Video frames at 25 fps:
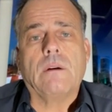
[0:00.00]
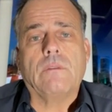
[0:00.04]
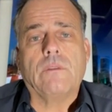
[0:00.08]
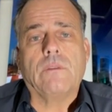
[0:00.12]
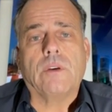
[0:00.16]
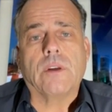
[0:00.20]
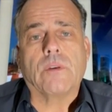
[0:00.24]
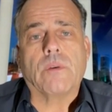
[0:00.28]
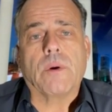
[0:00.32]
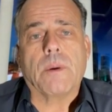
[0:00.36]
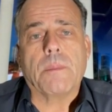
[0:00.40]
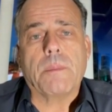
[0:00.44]

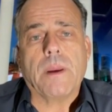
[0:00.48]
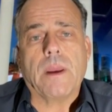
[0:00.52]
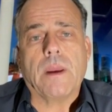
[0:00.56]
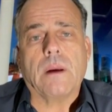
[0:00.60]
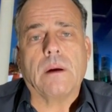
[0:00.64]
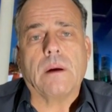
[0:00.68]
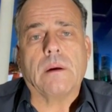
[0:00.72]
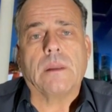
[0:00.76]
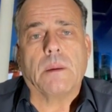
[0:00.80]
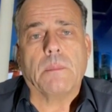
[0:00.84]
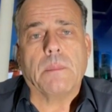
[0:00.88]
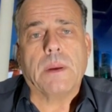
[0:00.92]
for the
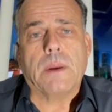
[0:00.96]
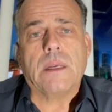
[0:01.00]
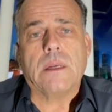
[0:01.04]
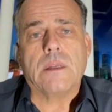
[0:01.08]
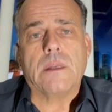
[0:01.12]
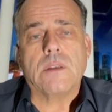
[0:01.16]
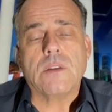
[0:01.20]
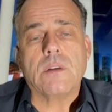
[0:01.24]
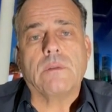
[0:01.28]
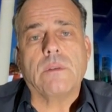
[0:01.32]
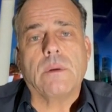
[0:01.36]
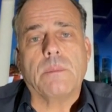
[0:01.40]
repair and the
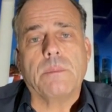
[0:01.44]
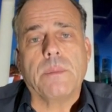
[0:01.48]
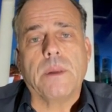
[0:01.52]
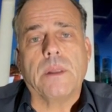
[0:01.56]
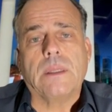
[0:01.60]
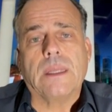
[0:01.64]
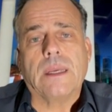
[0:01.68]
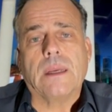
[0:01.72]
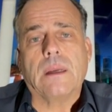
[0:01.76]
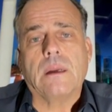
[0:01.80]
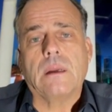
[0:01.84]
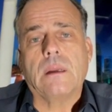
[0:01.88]
maintenance of the
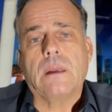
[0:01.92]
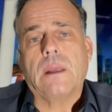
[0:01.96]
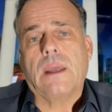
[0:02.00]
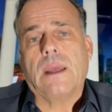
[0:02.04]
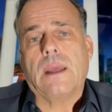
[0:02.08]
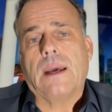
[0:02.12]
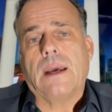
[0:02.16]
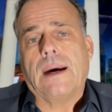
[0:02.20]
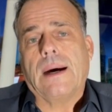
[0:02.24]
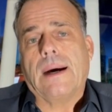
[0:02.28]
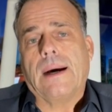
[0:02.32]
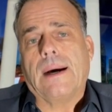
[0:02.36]
building.
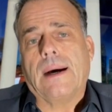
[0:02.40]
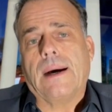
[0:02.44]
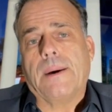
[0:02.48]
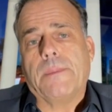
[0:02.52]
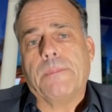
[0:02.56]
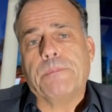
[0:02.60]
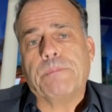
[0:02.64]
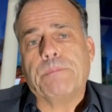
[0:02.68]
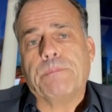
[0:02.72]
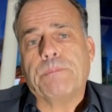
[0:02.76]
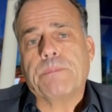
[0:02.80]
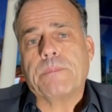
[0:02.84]

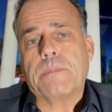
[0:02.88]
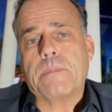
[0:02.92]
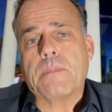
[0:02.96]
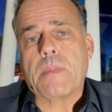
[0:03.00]
Yeah.